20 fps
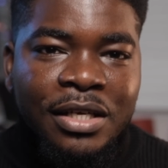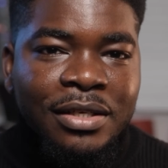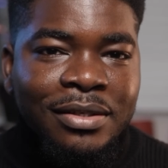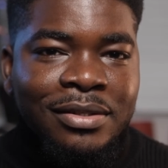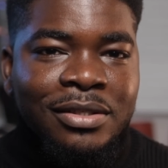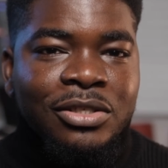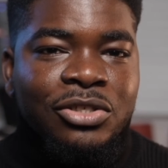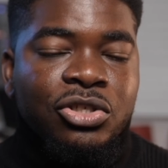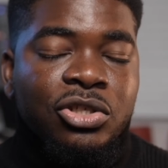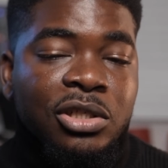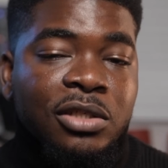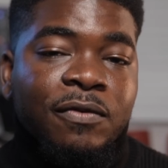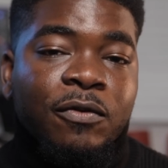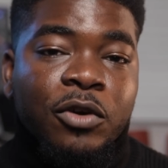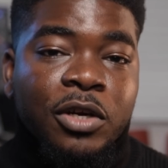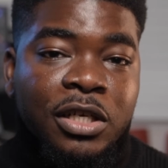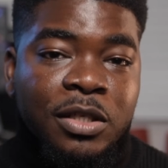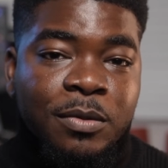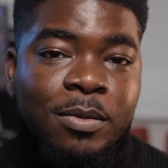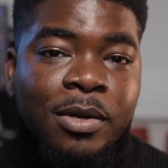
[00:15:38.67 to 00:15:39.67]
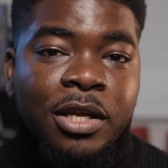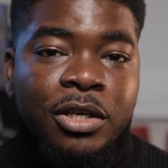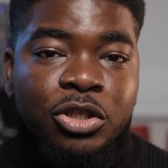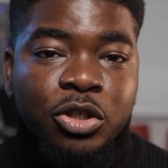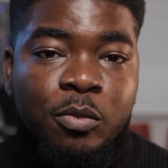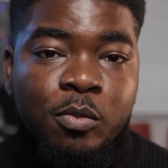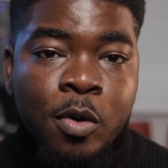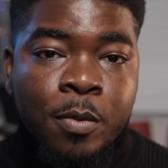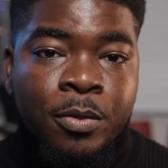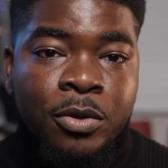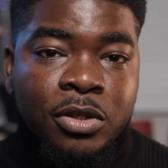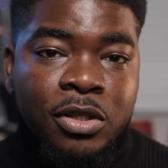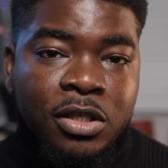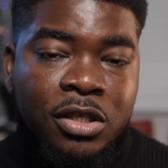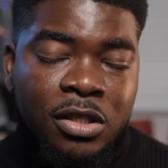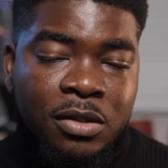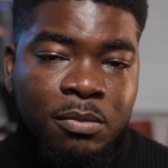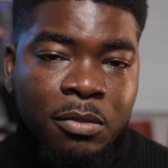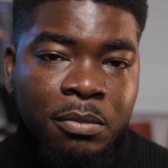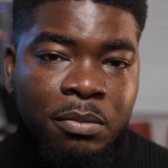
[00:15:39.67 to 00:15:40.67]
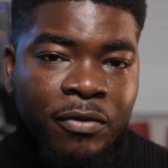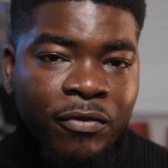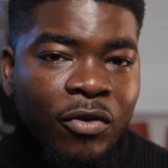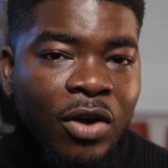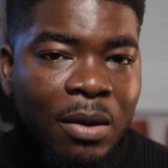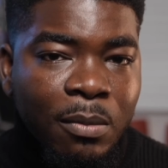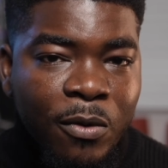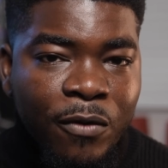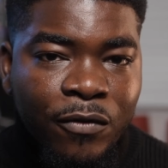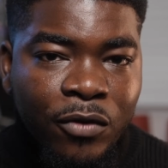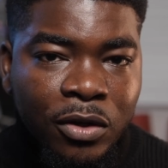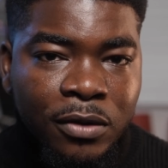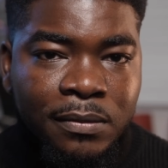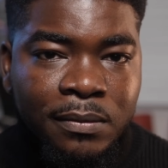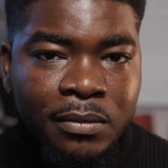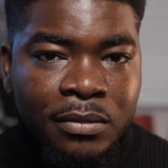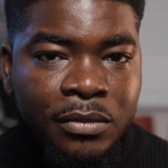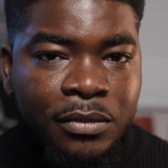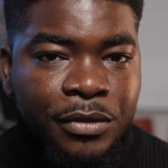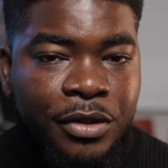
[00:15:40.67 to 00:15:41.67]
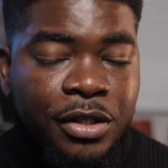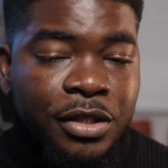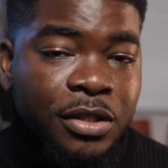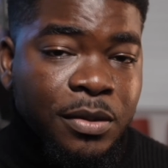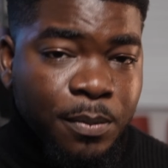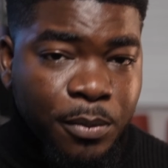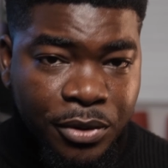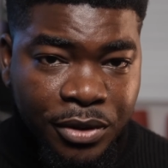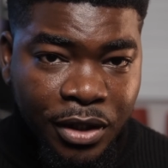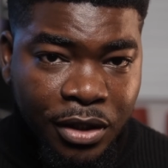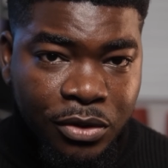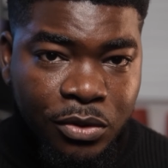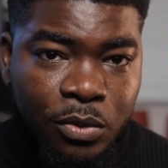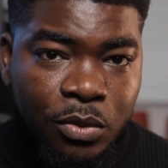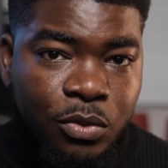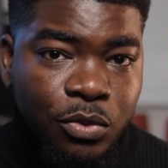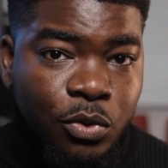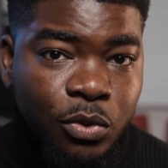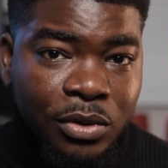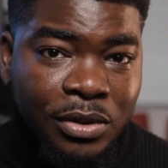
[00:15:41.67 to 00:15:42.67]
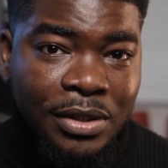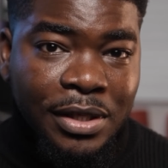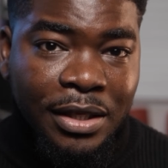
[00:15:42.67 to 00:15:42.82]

This is just for explanation purposes. But before I move on, it's important to note